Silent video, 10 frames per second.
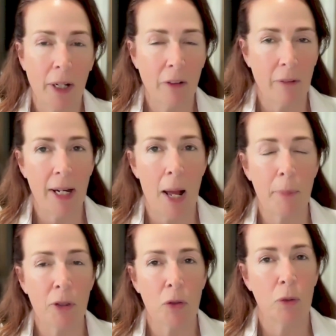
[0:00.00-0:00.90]
a great
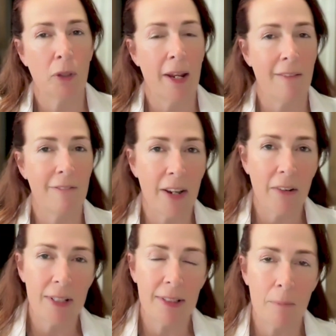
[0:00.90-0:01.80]
opportunity,
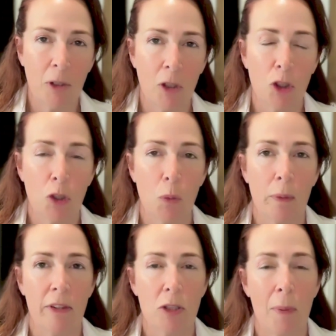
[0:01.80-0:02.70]
very similar to
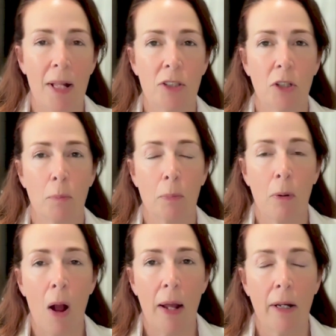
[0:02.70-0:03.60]
the sponsored
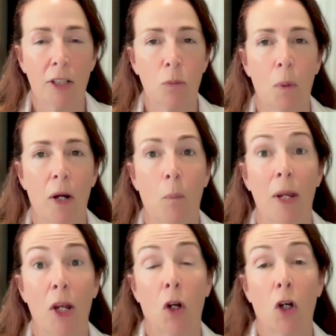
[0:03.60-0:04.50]
products where
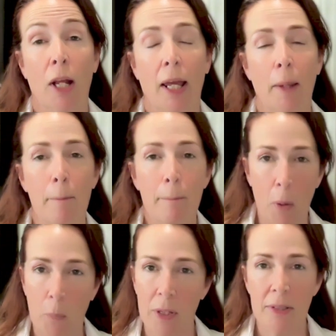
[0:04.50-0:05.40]
we earn a
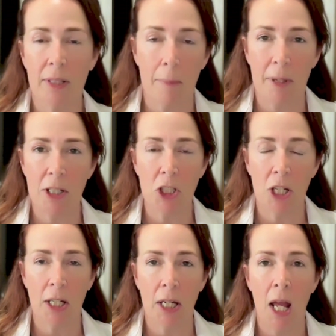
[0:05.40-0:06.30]
bonus
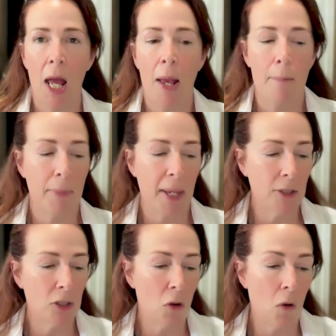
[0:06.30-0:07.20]
commission
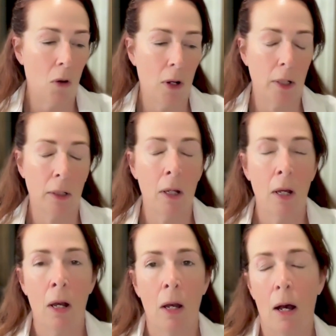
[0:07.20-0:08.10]
based on
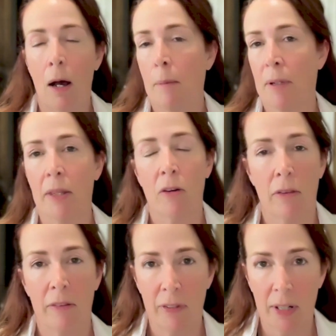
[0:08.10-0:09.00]

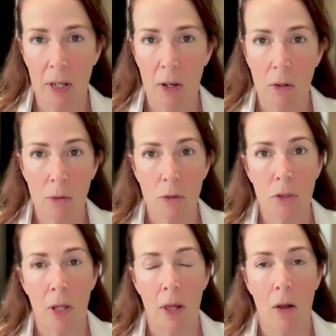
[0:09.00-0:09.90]
either the
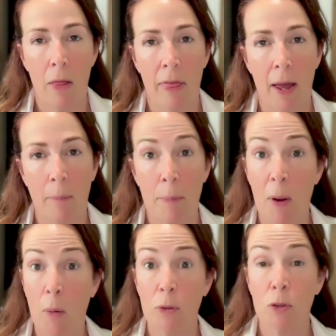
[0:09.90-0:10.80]
videos that we
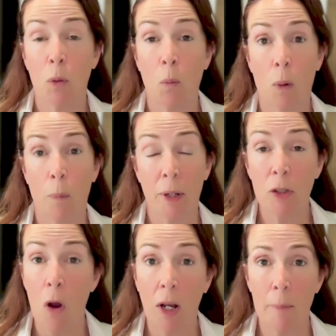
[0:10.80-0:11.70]
post or we
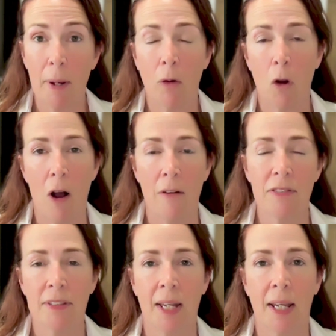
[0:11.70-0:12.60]
talk about
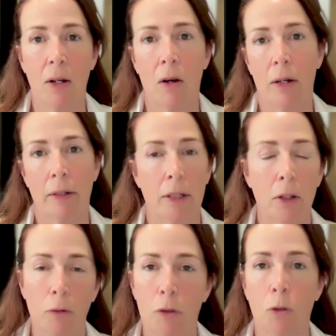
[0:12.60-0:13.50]
off-site on
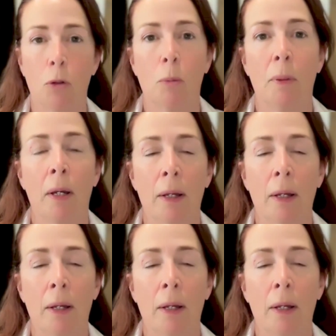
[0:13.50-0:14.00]
YouTube,